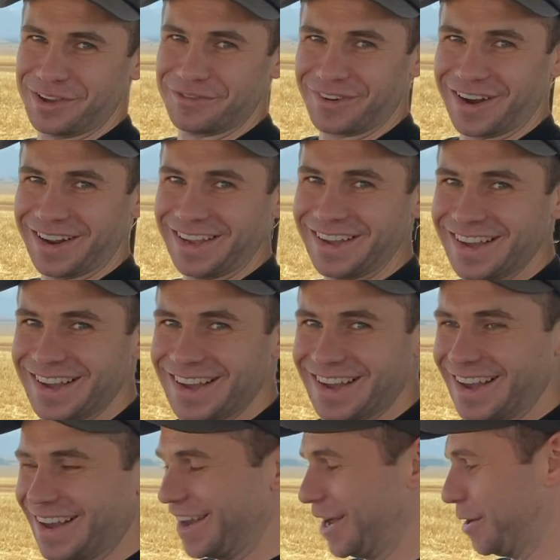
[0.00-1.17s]
funny
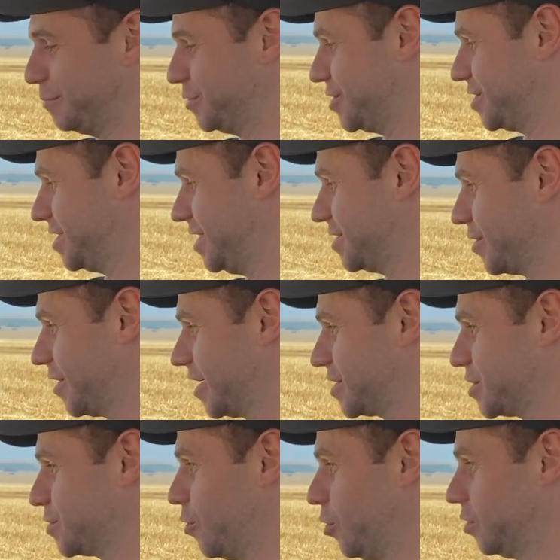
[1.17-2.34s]
to see. So that's a
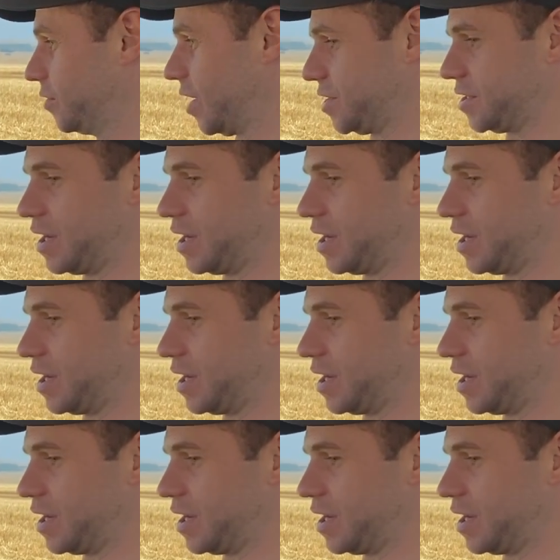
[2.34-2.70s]
small touch.